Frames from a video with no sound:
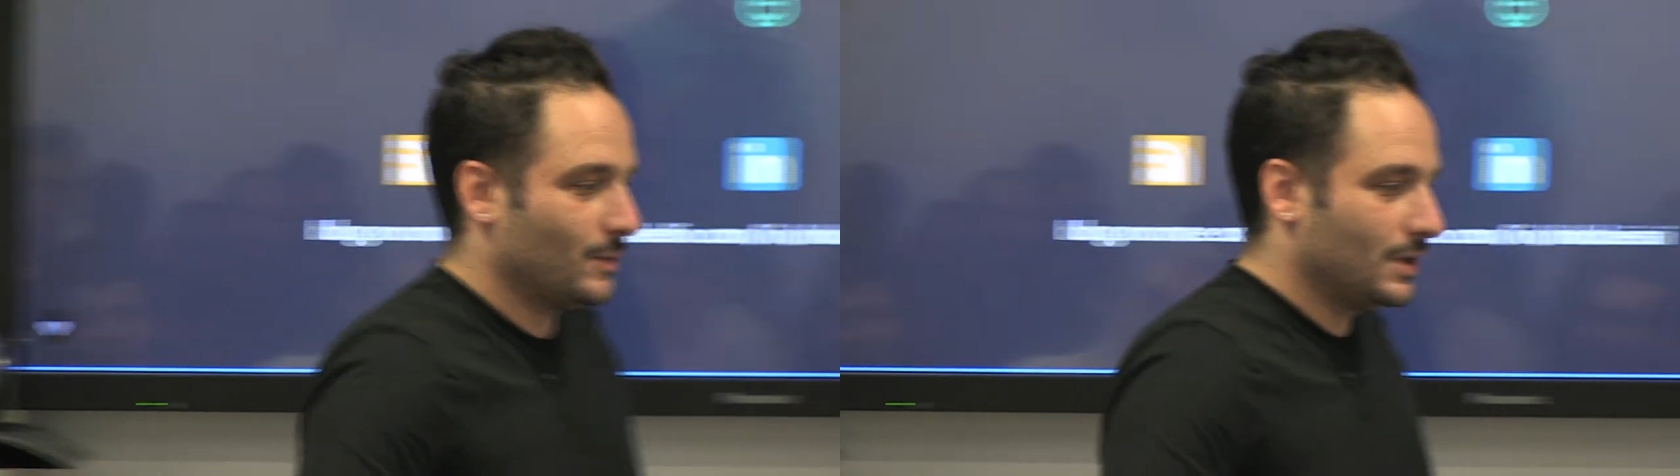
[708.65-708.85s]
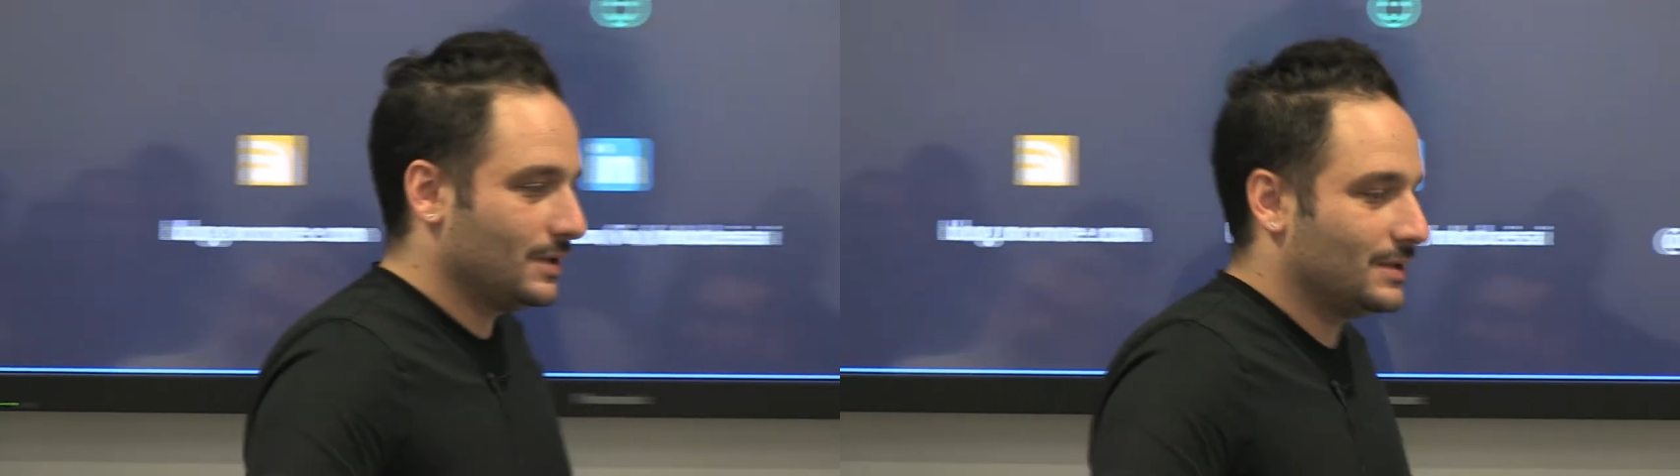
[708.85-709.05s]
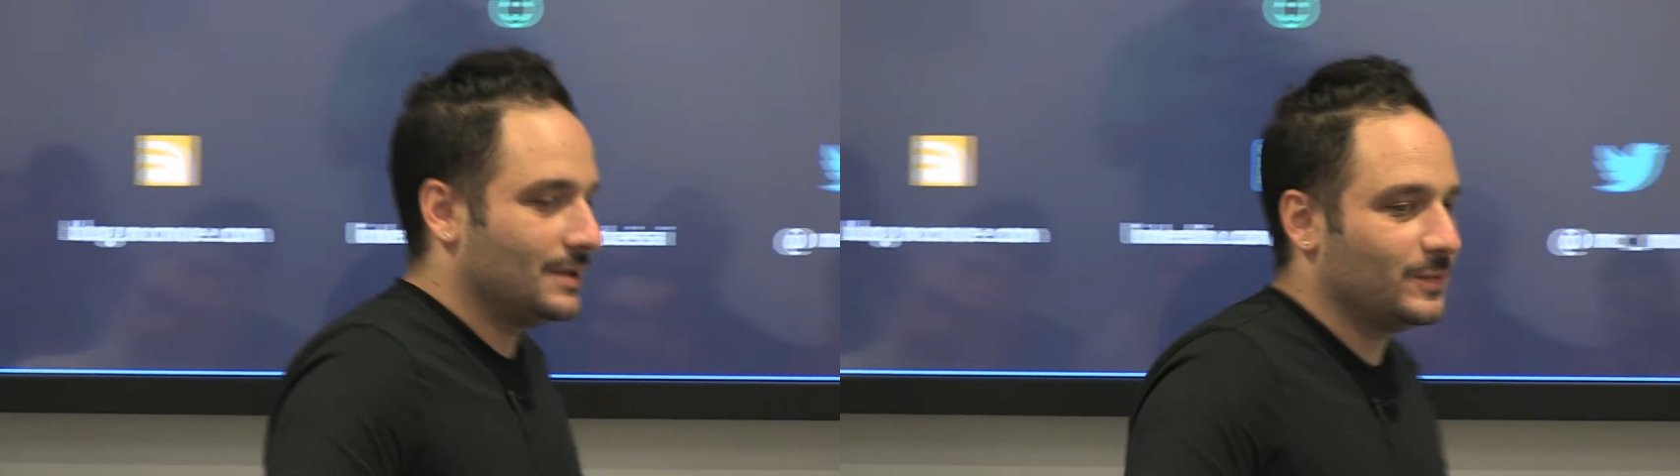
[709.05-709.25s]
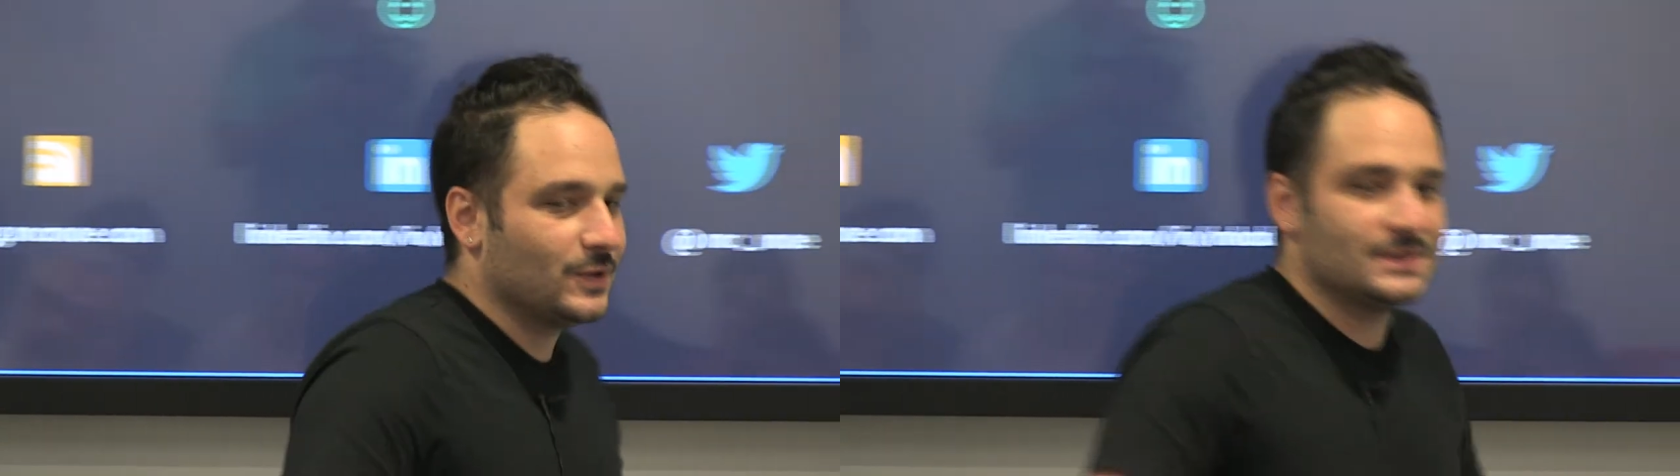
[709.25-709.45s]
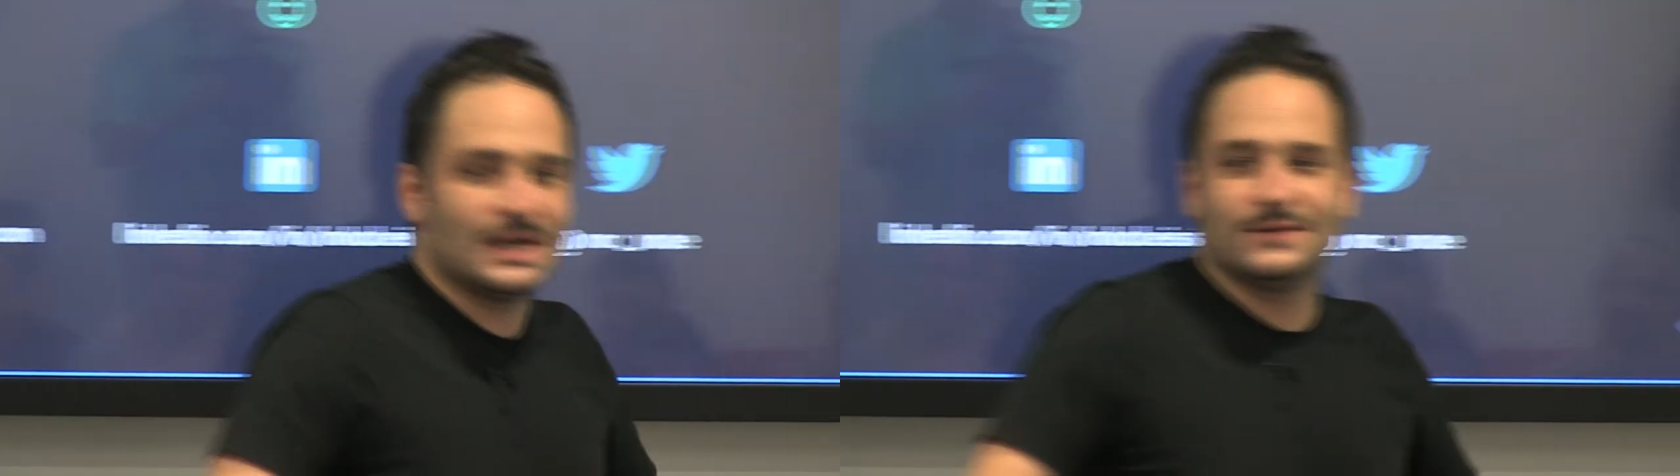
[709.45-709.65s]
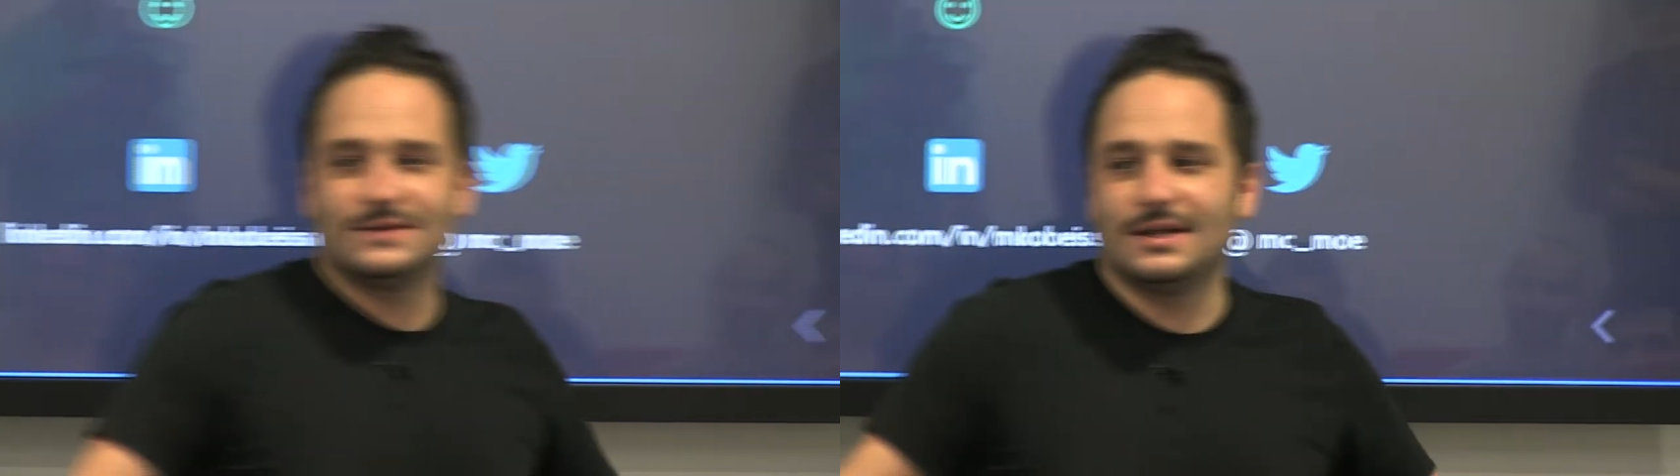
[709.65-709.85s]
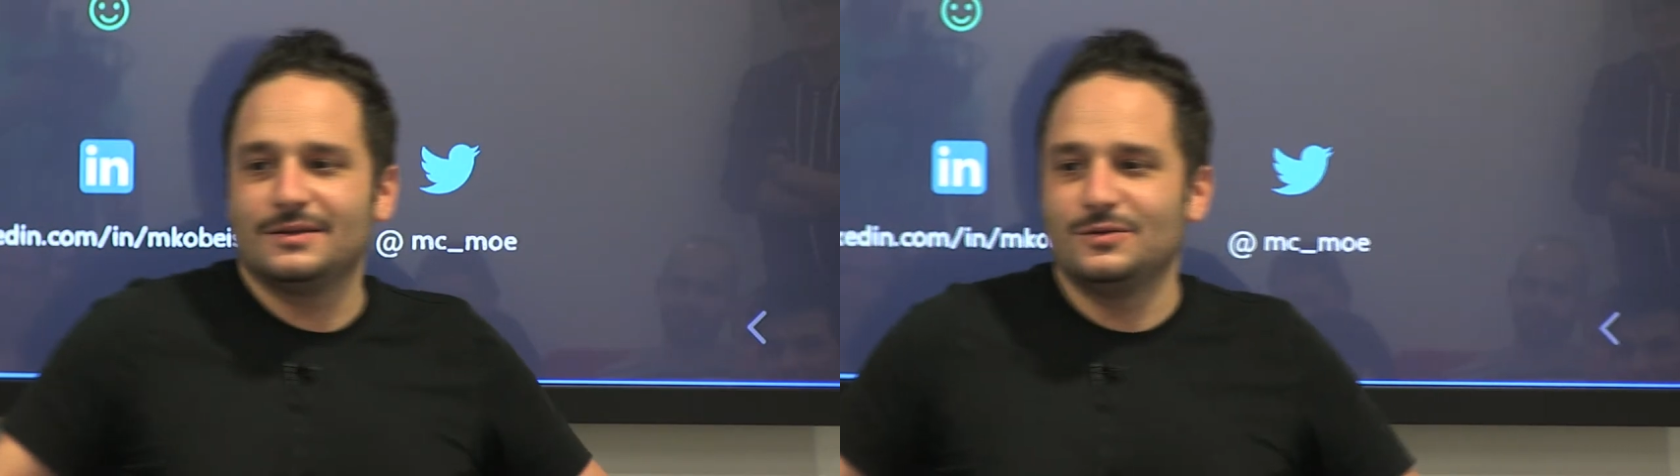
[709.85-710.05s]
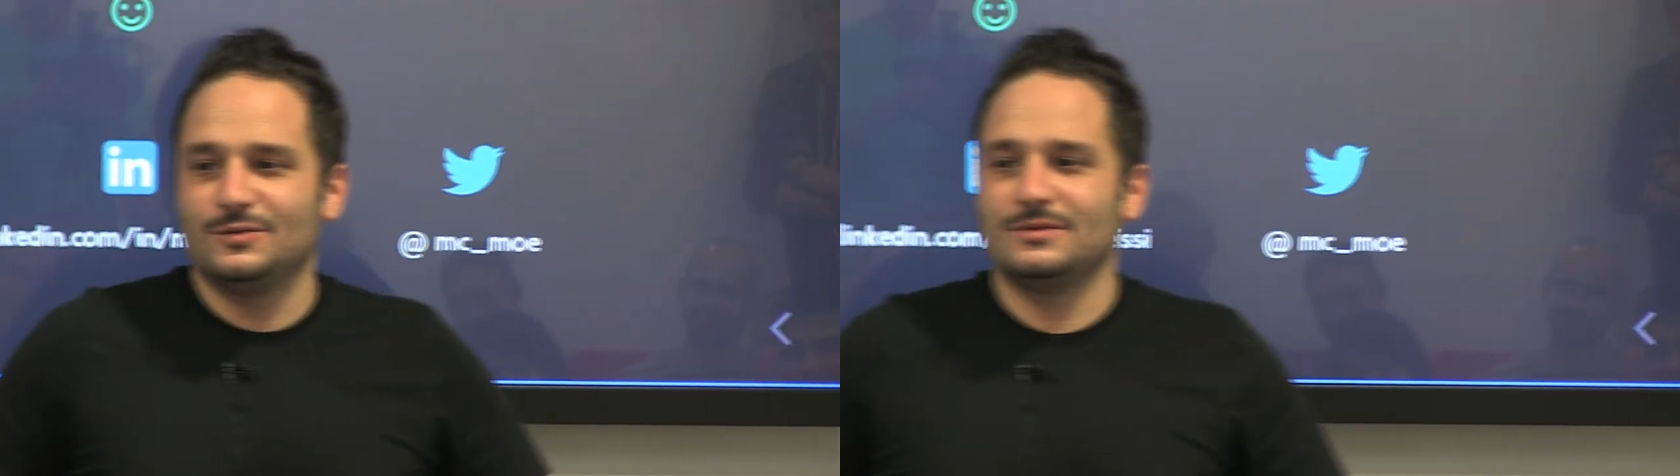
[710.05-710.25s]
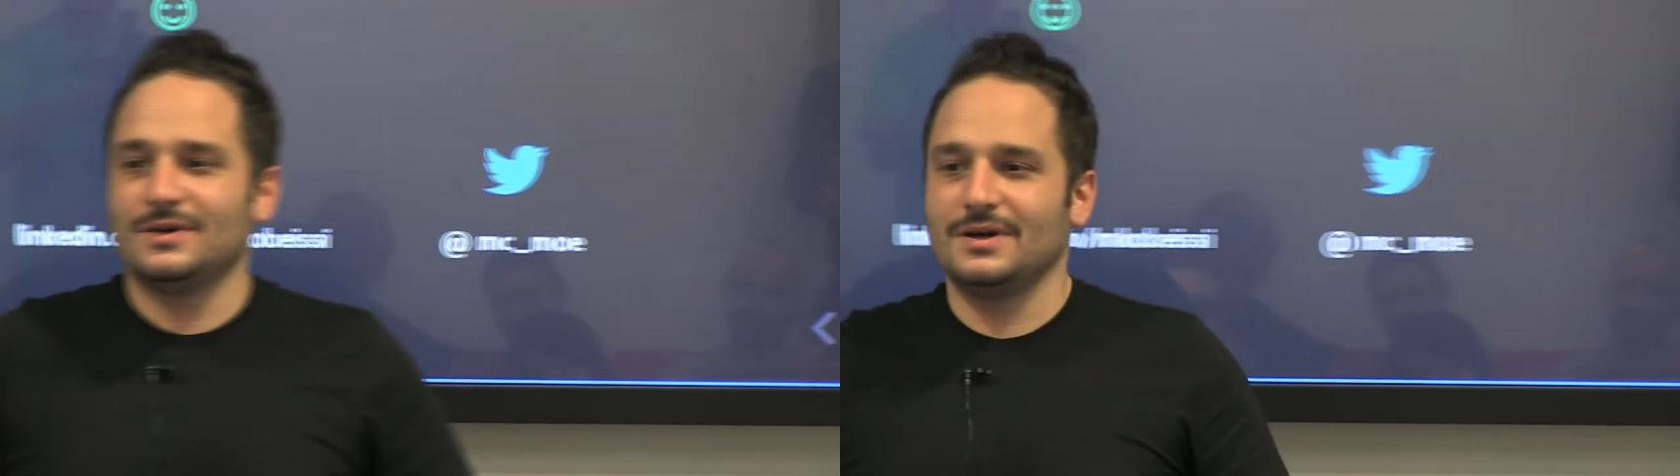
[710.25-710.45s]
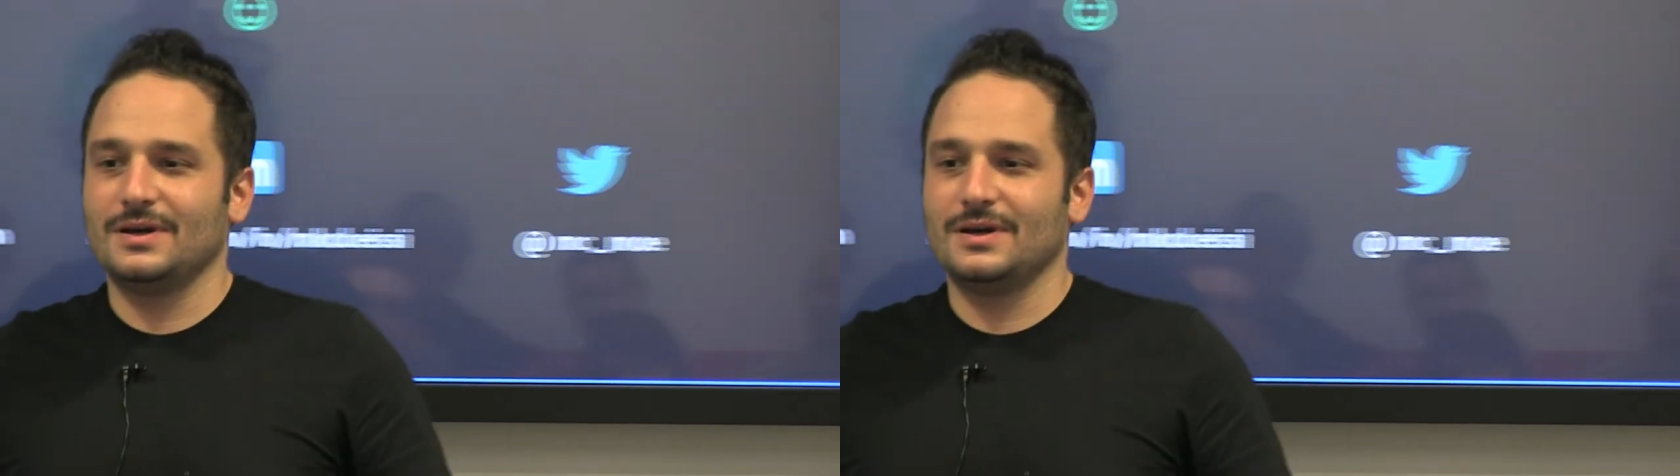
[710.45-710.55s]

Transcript: Well, the employees have to tell you.